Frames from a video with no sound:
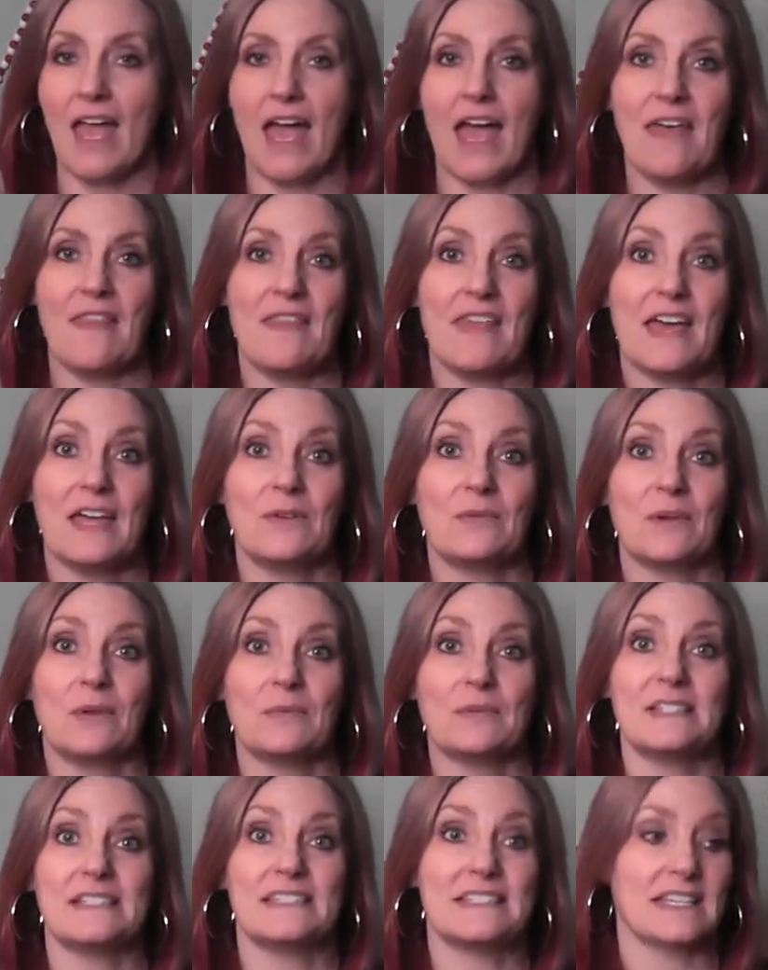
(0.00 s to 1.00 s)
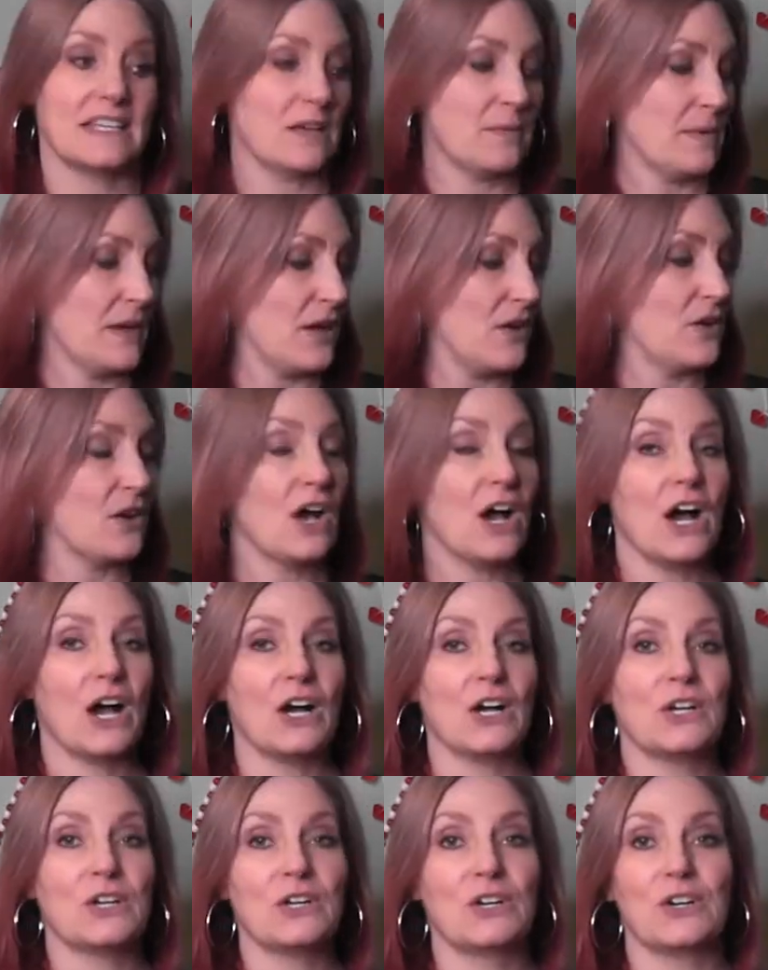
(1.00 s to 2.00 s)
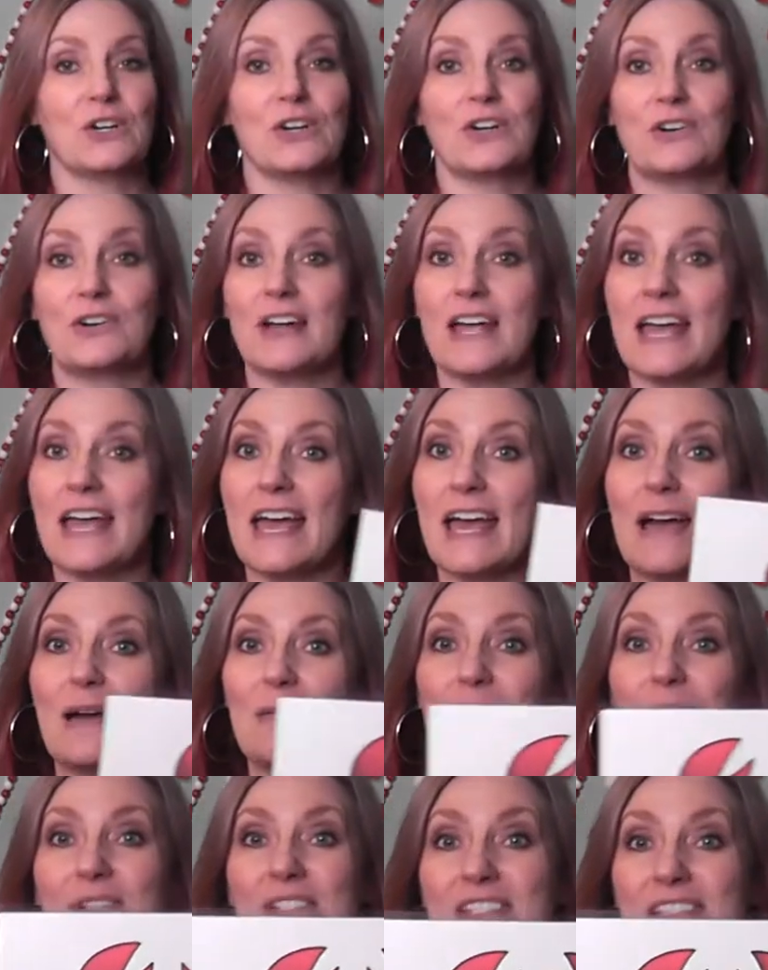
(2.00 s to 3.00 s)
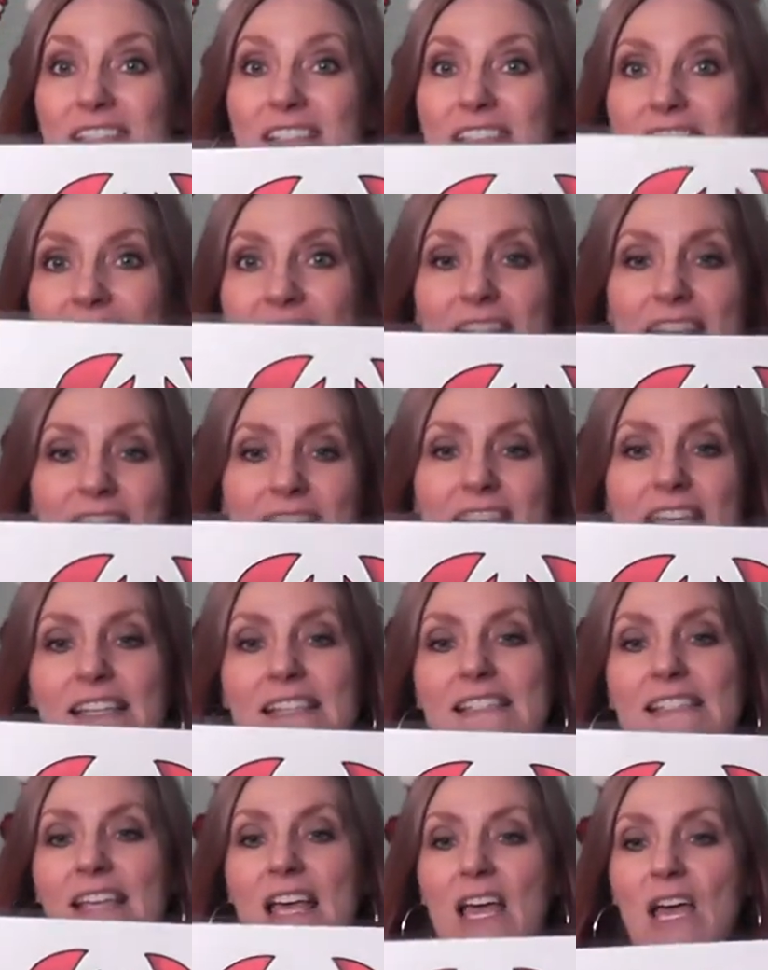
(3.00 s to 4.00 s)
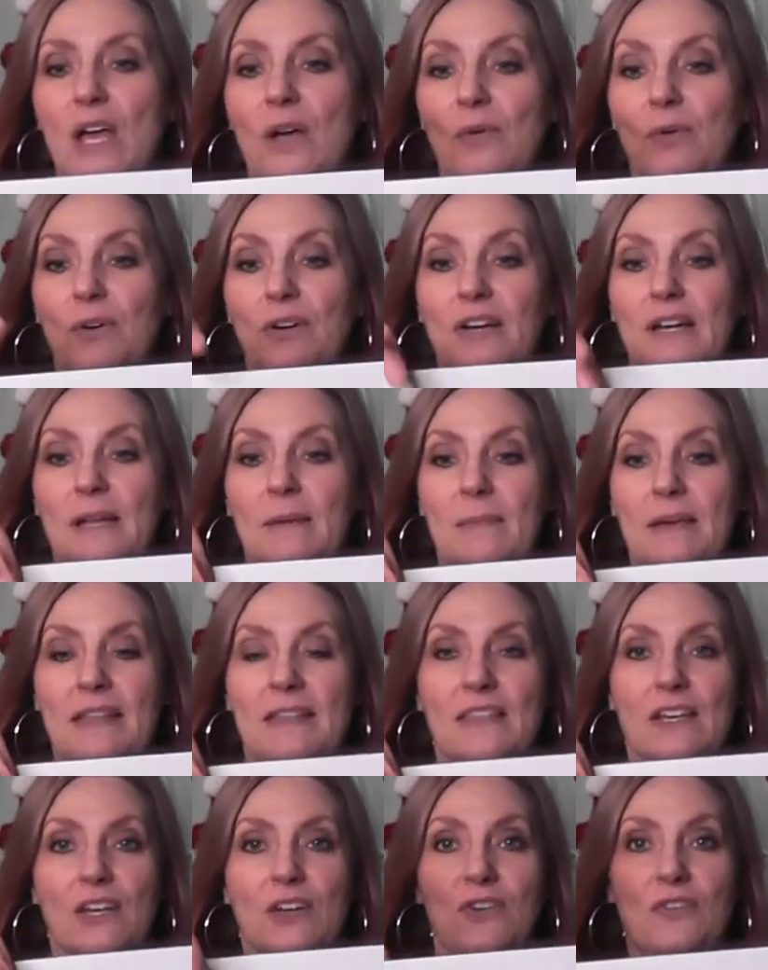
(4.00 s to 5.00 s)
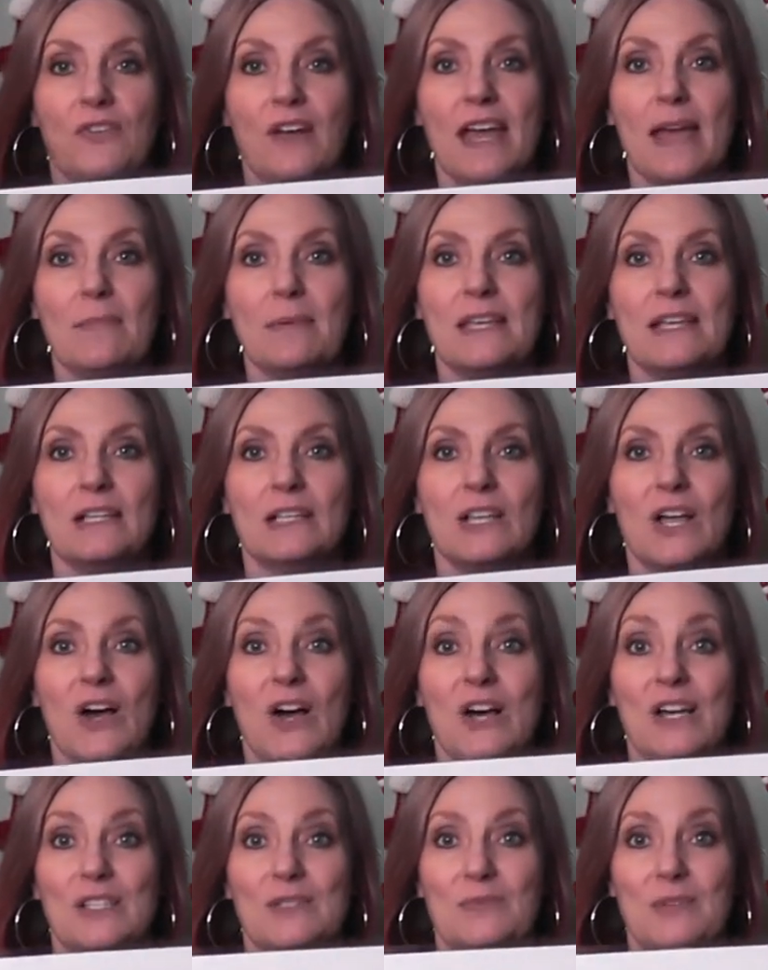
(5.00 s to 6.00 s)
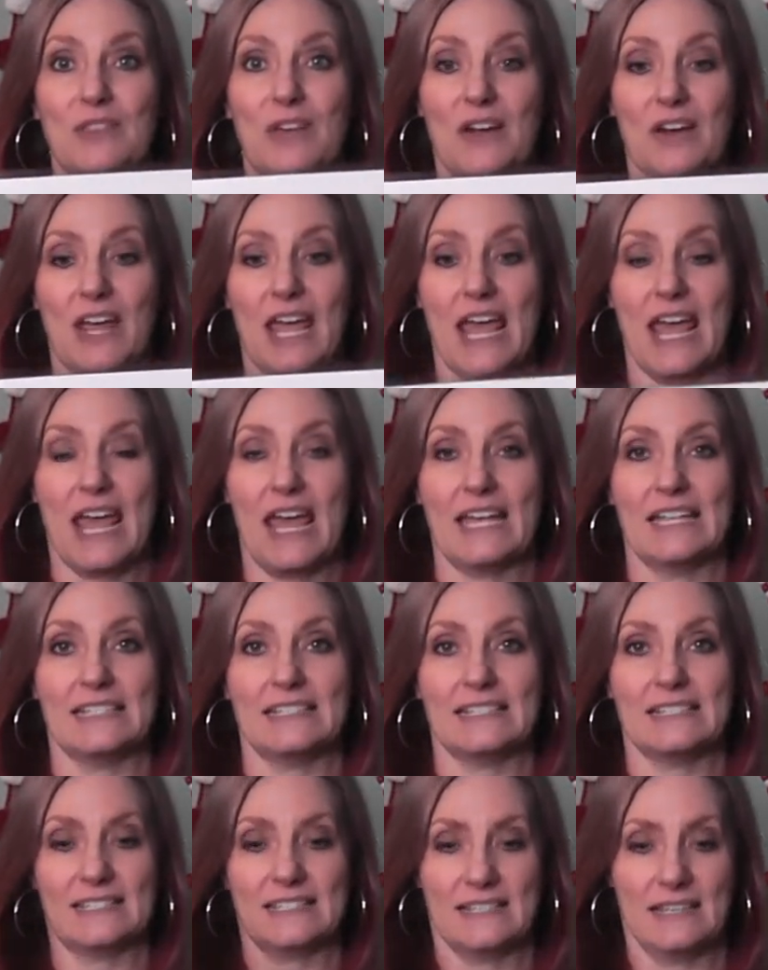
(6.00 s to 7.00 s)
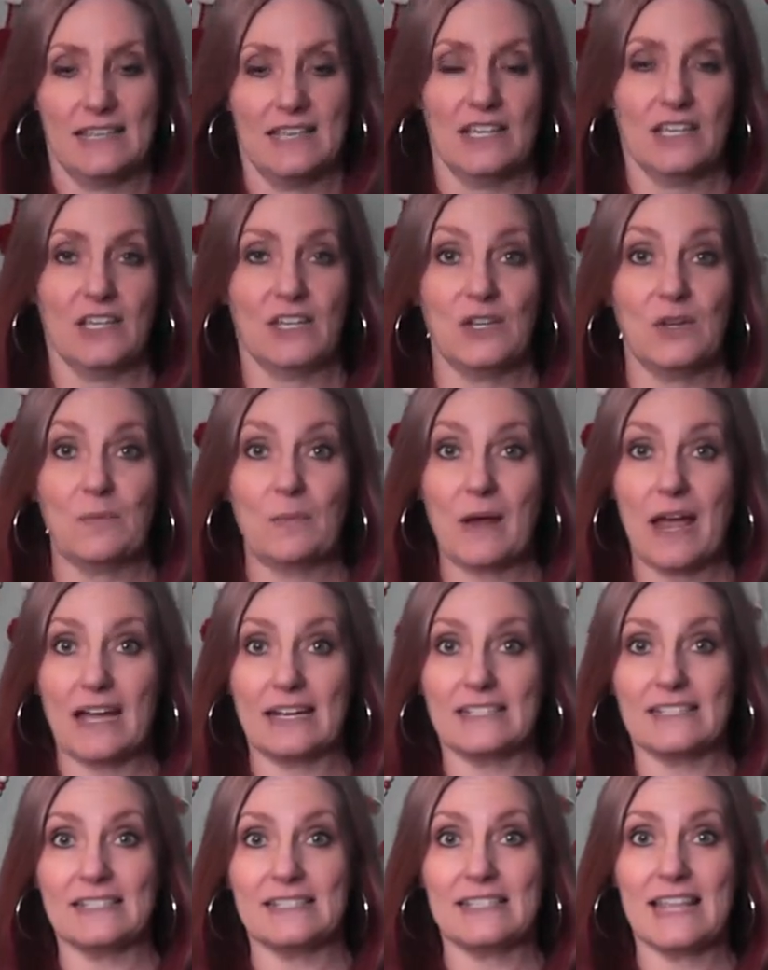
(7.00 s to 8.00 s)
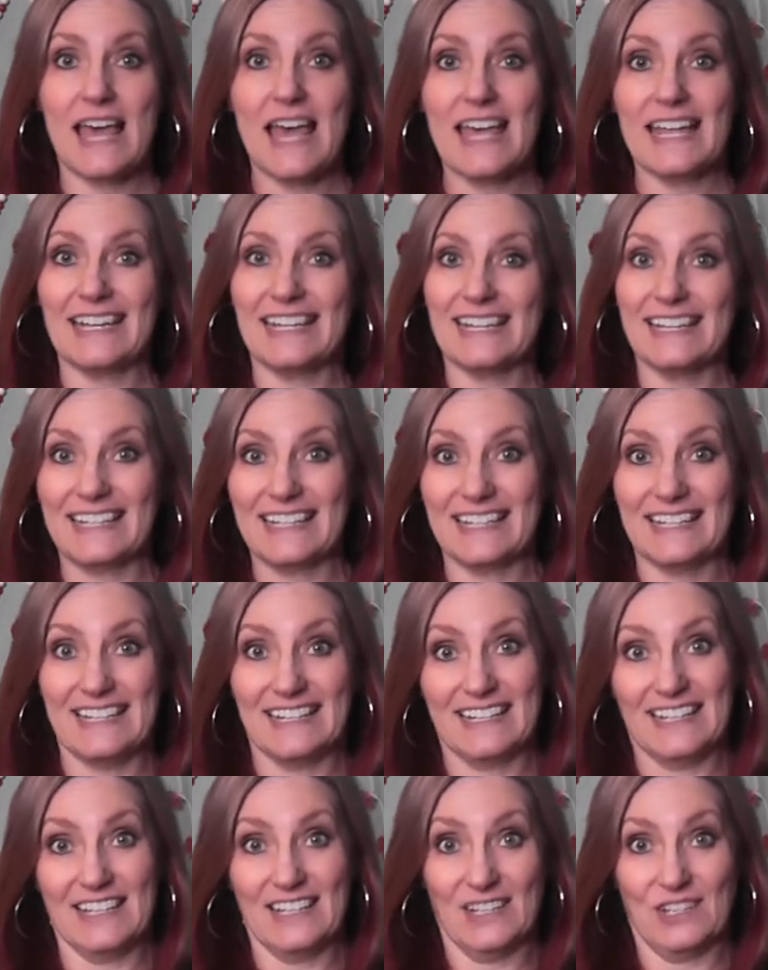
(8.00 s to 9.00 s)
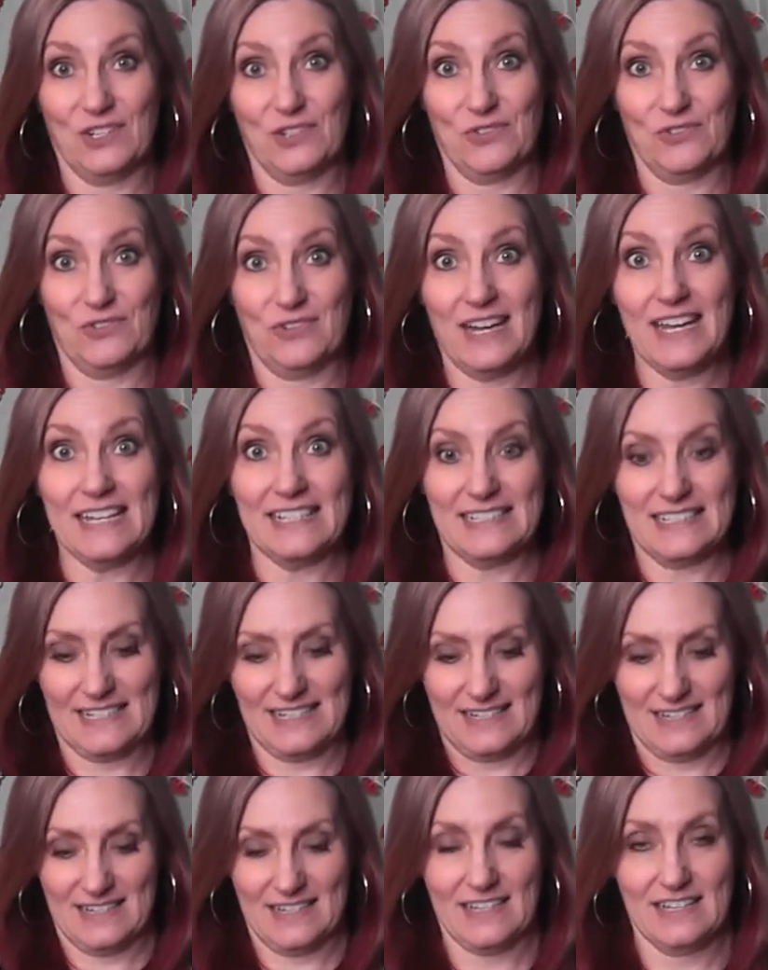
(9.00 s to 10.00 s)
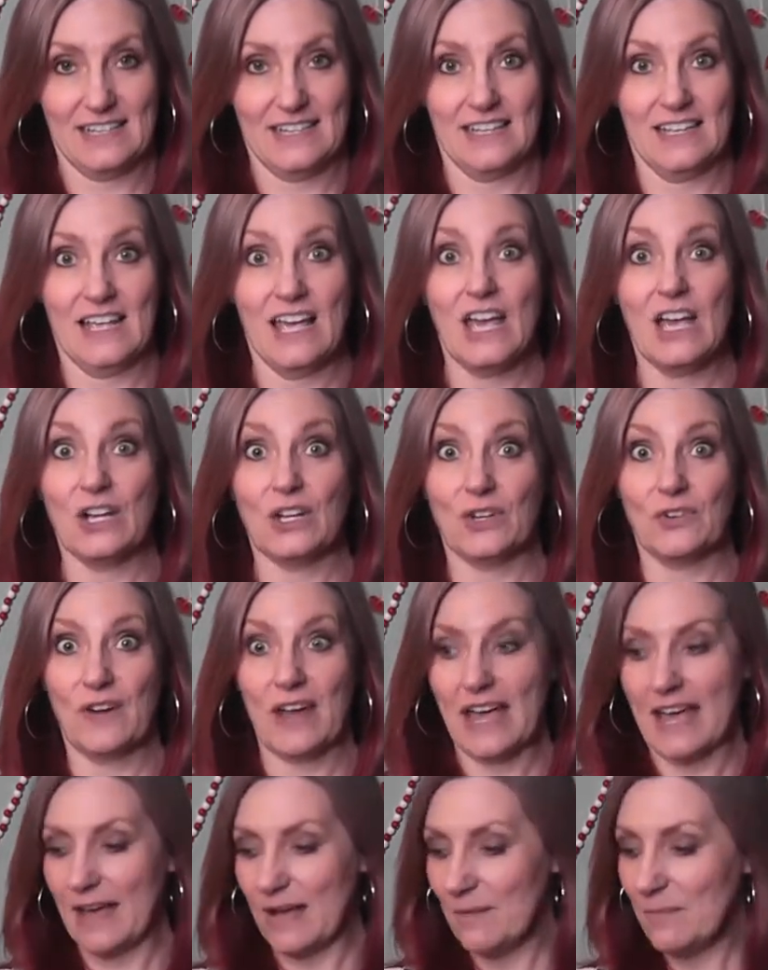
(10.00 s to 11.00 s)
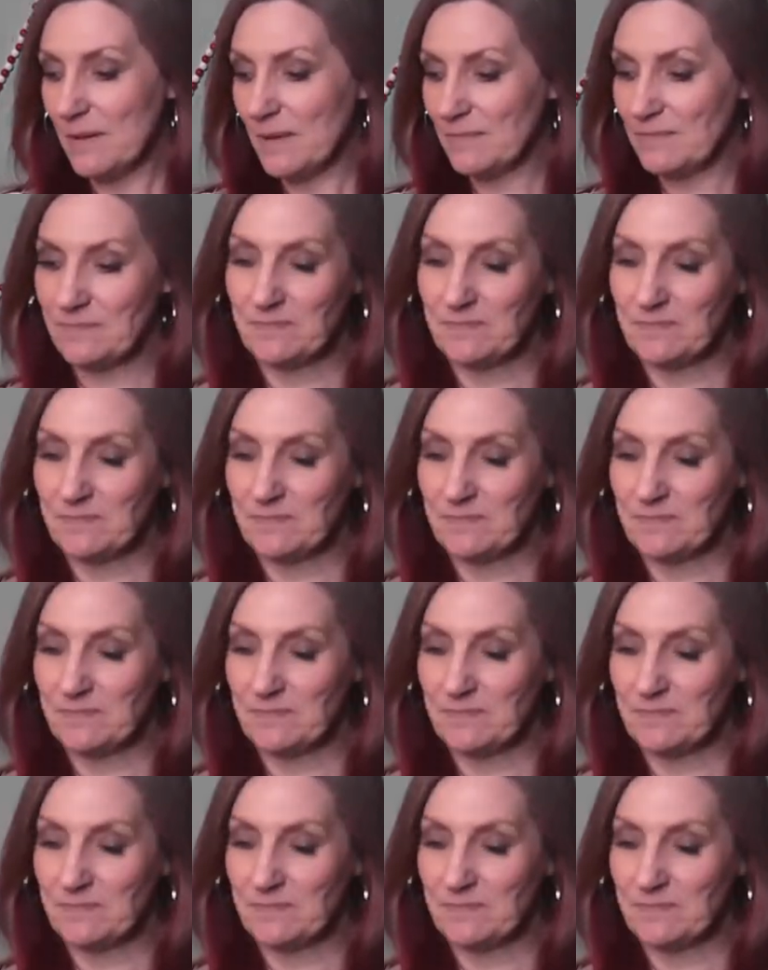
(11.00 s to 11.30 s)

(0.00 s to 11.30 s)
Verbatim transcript: And then when we sing about a crab, which looks like this, we're gonna make the crabby claws with our hands. Can you practice that? Great. Crab,